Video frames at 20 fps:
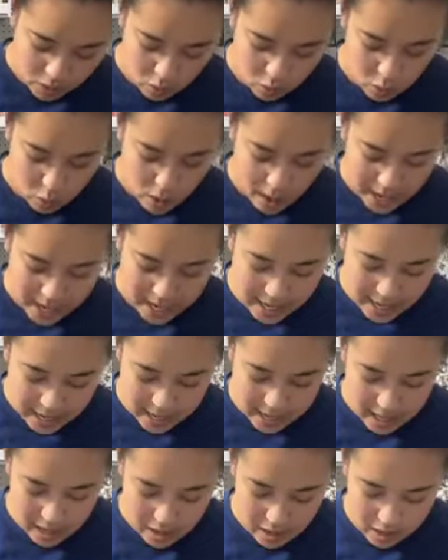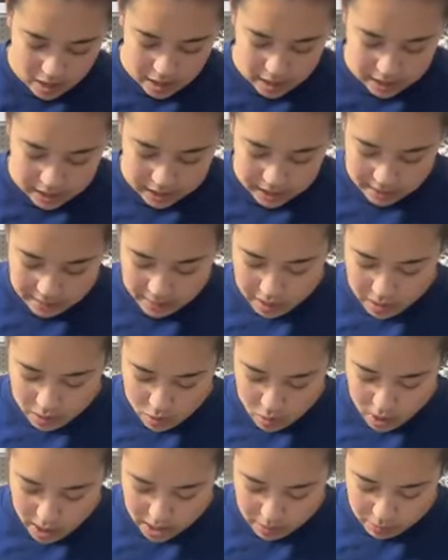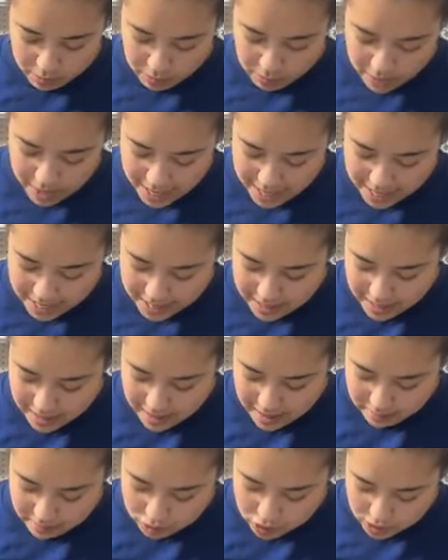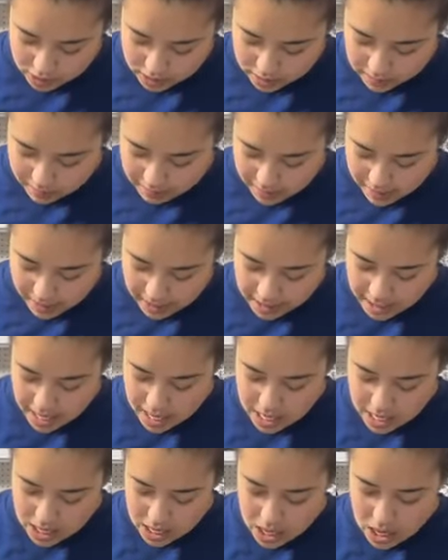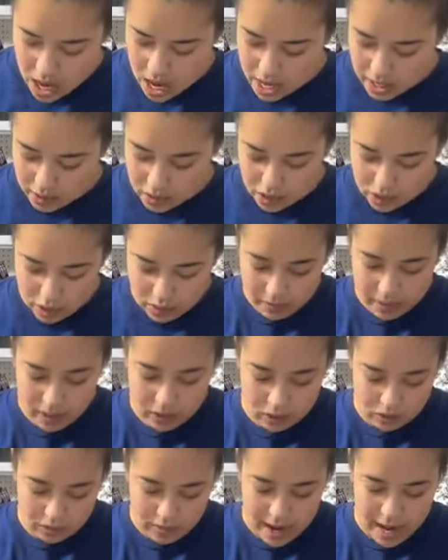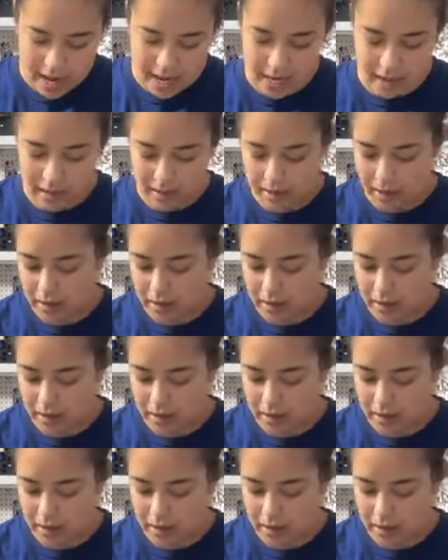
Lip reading: white in here because I'm going to want to brighten it up just a bit. Not too much red.